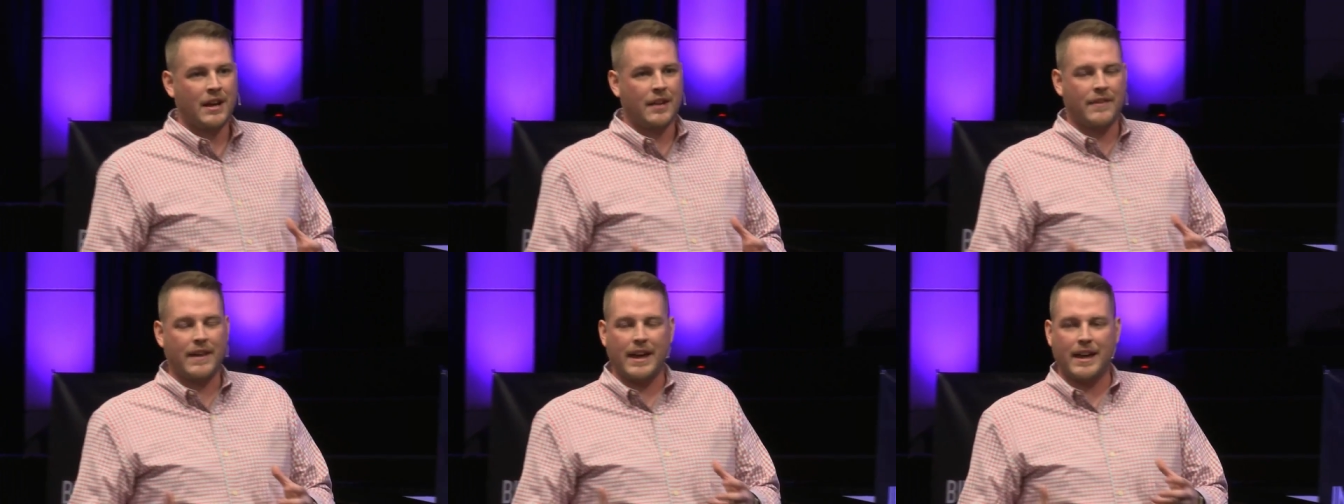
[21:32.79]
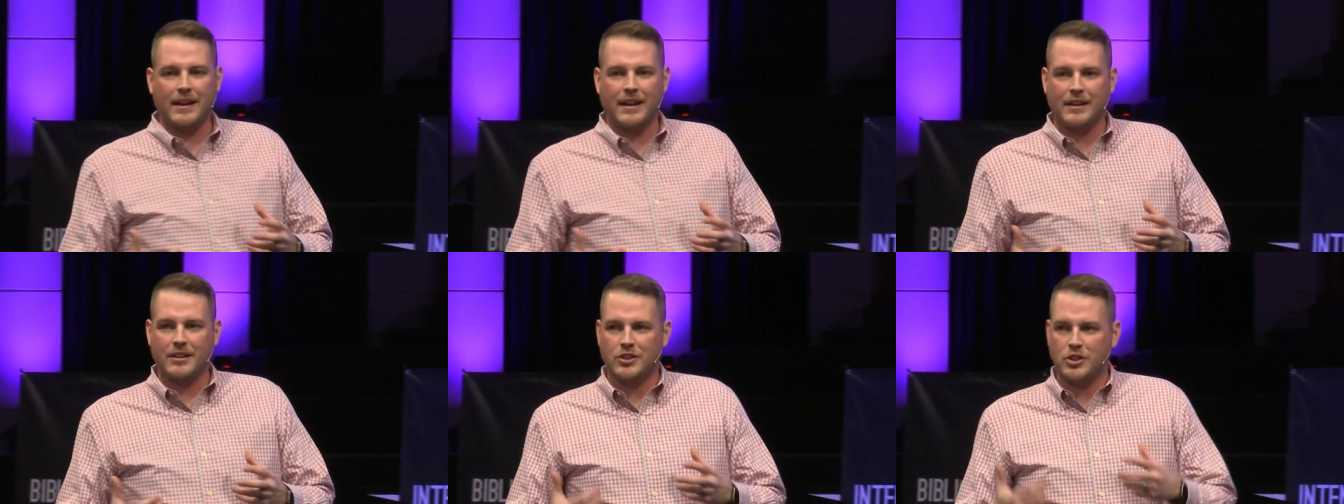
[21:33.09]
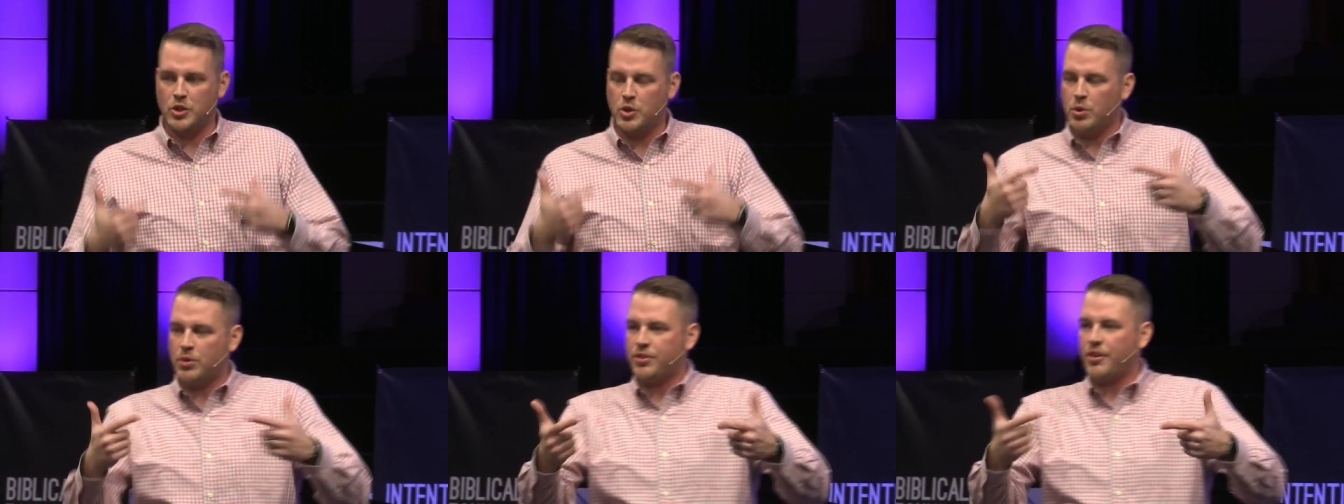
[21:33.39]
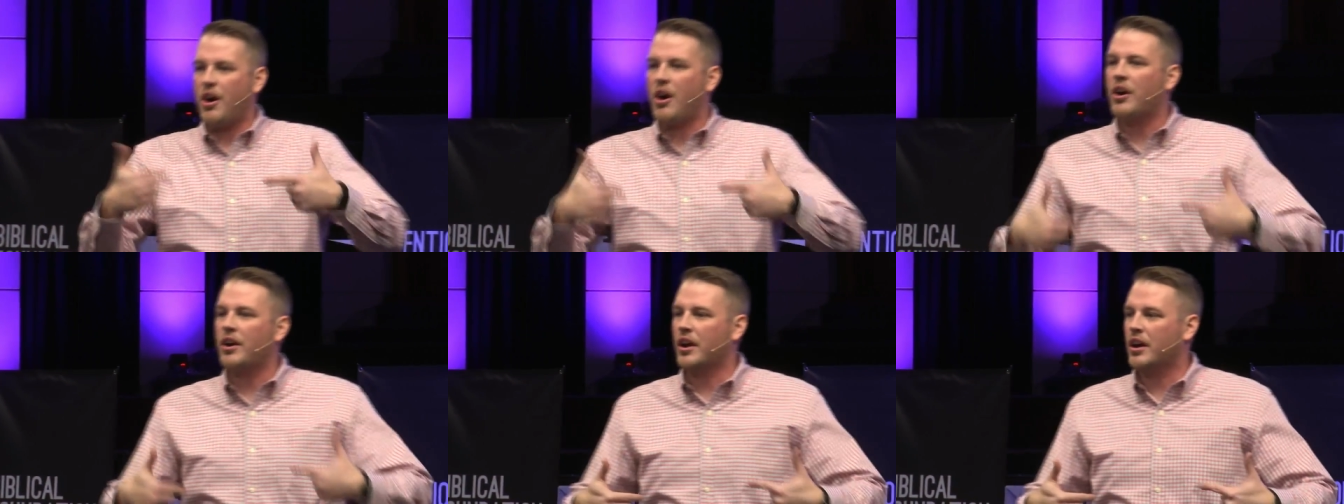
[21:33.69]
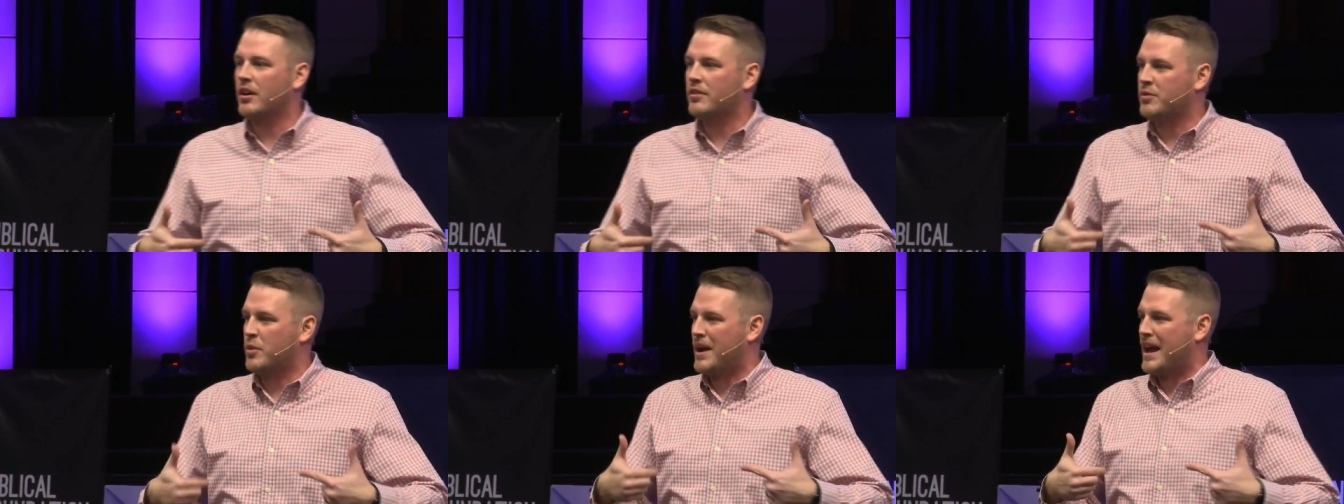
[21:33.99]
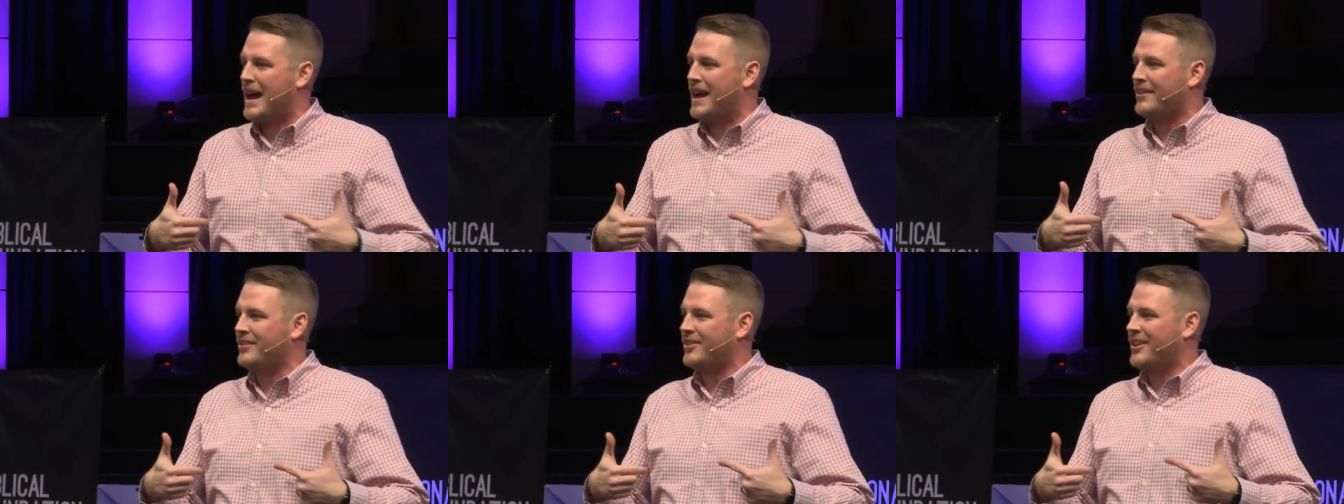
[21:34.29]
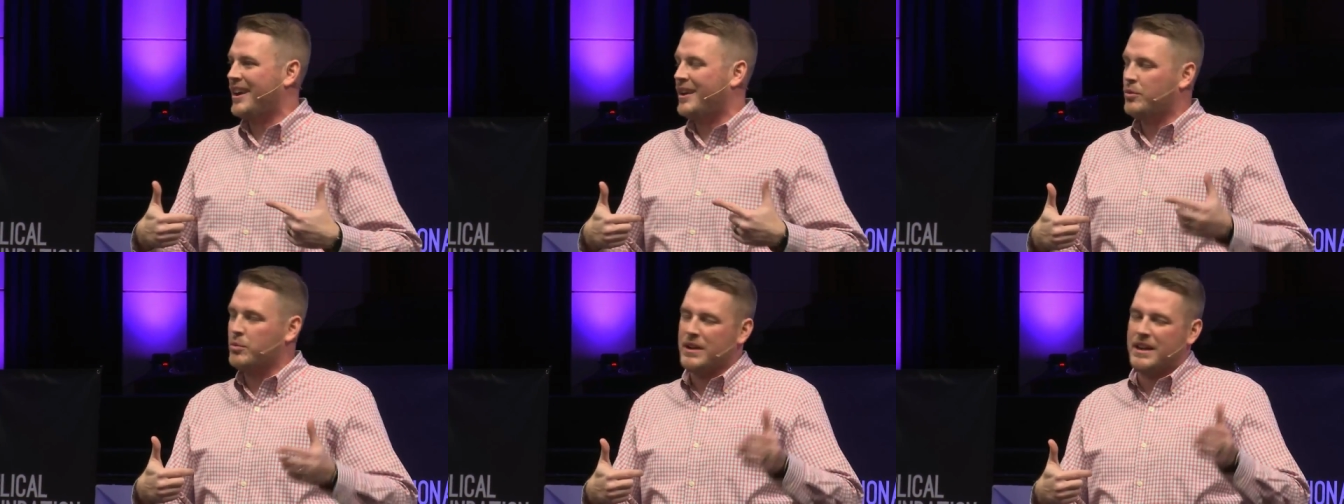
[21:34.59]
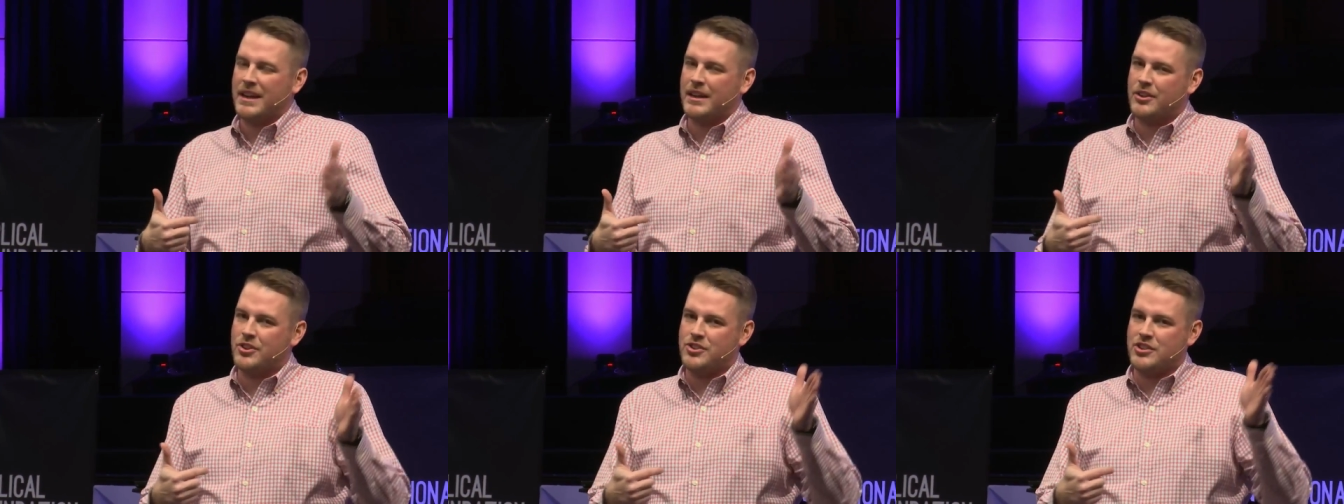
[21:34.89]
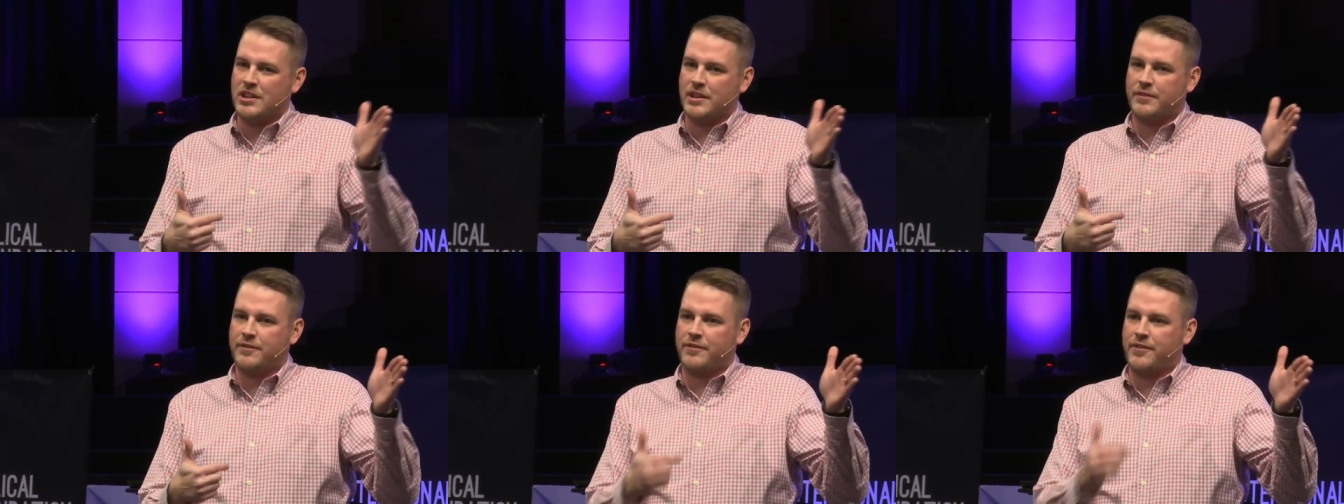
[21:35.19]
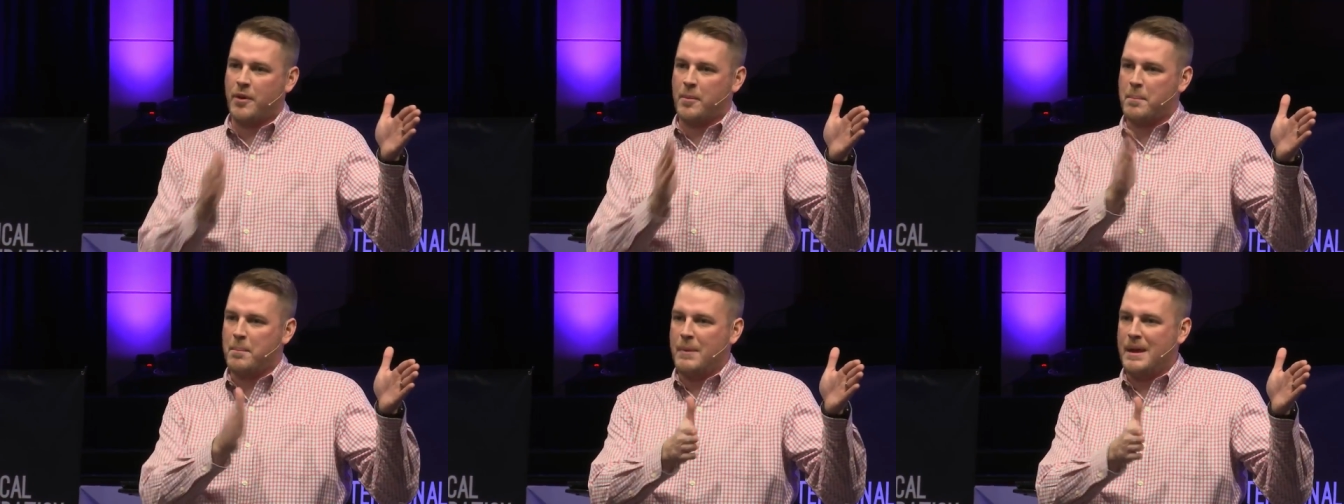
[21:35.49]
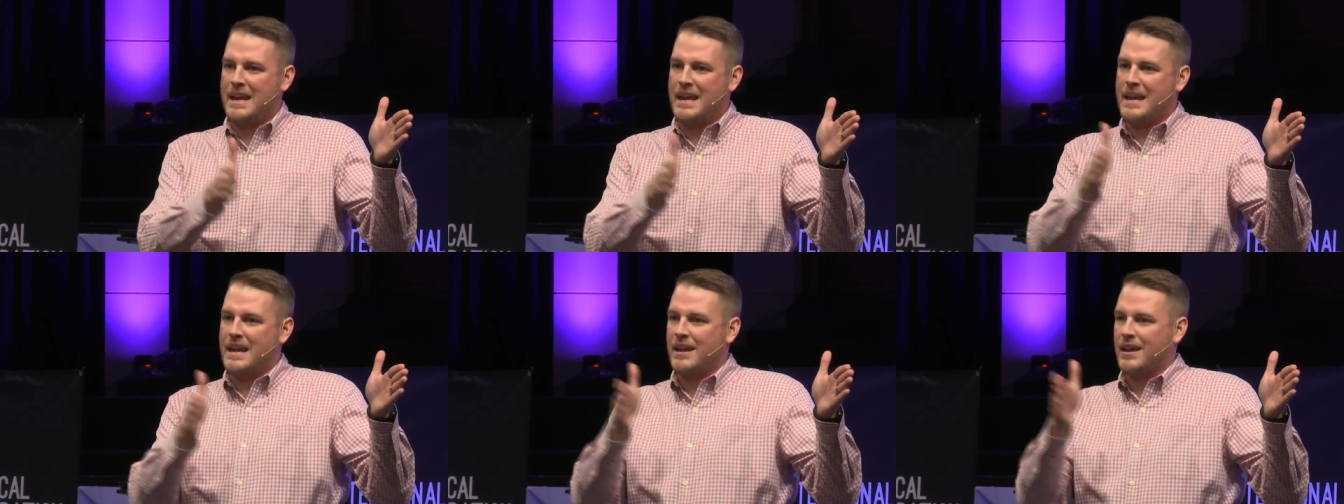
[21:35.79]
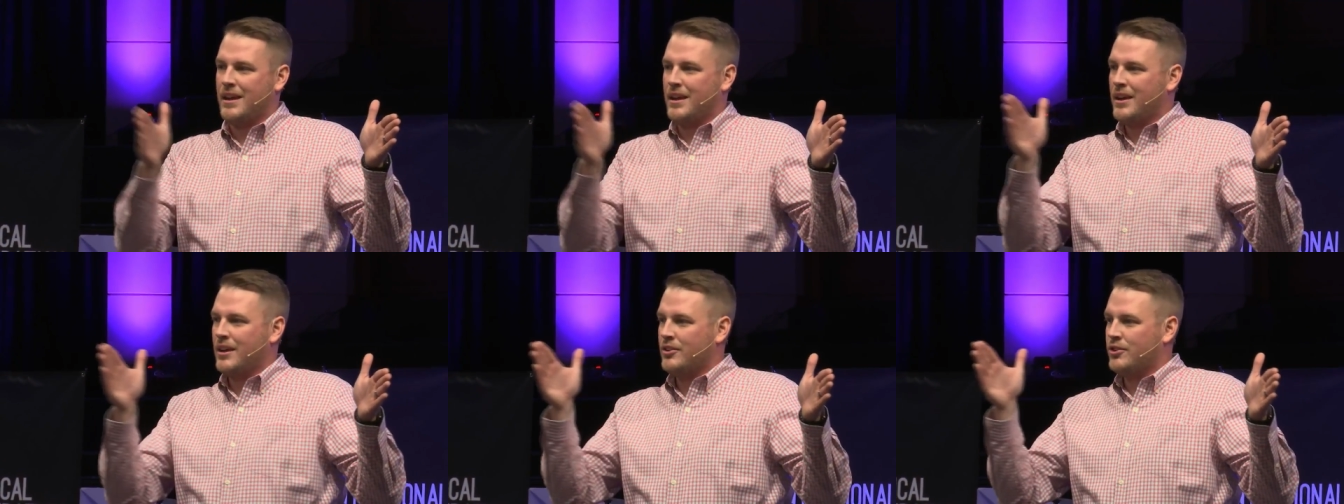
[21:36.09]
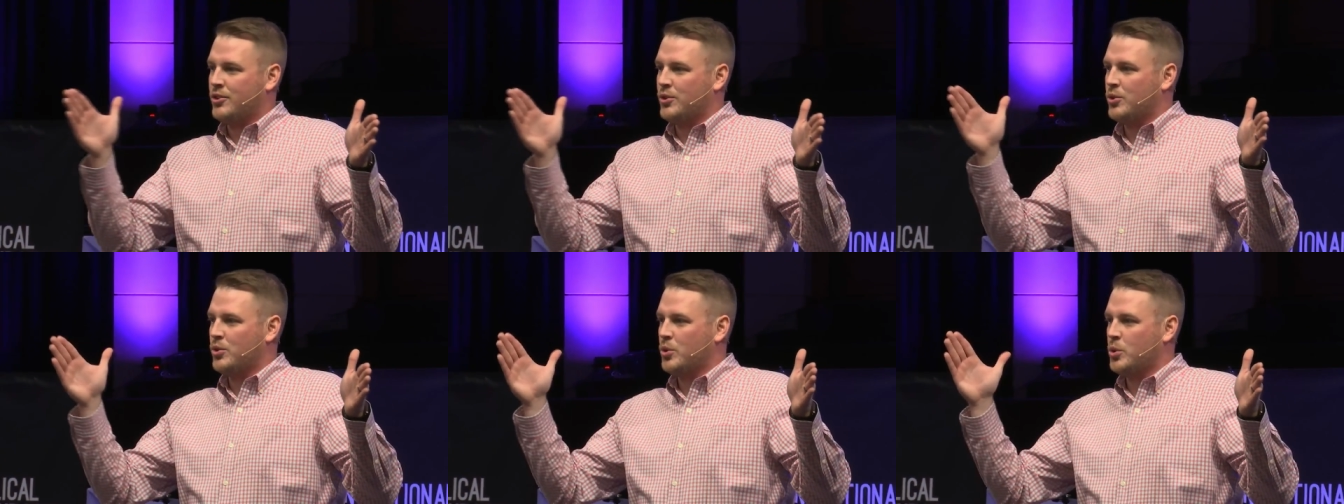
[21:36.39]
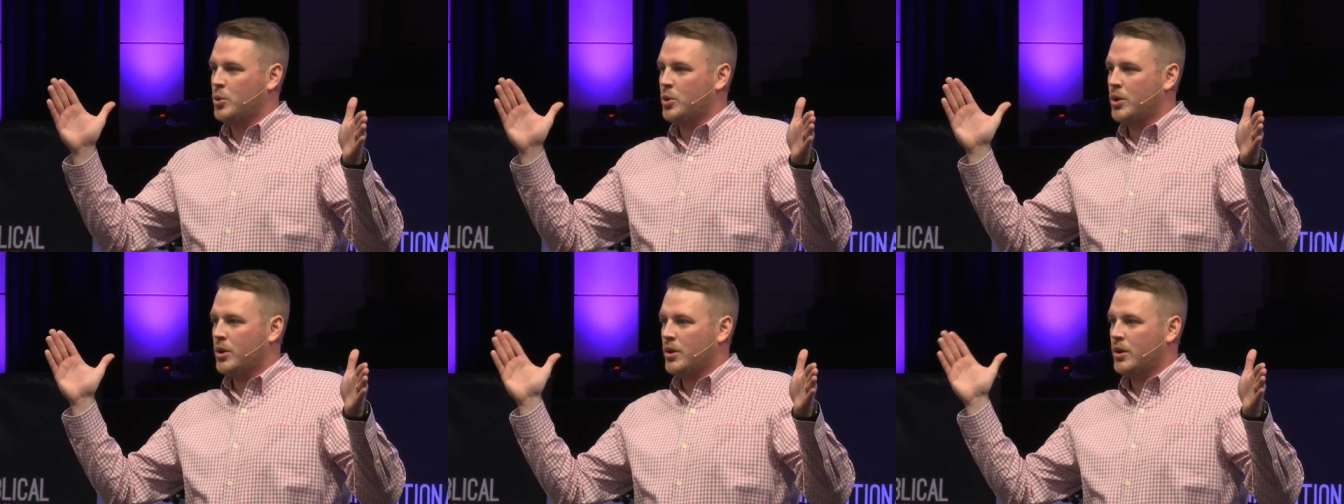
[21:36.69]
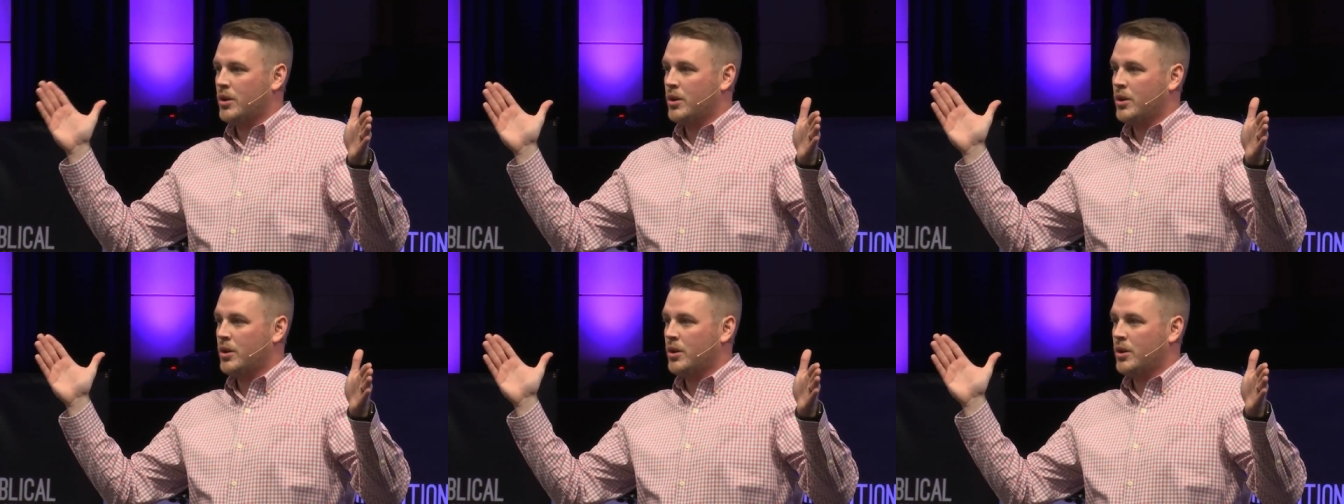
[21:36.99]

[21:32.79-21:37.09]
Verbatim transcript: that you thought of when I said we need to shift from me to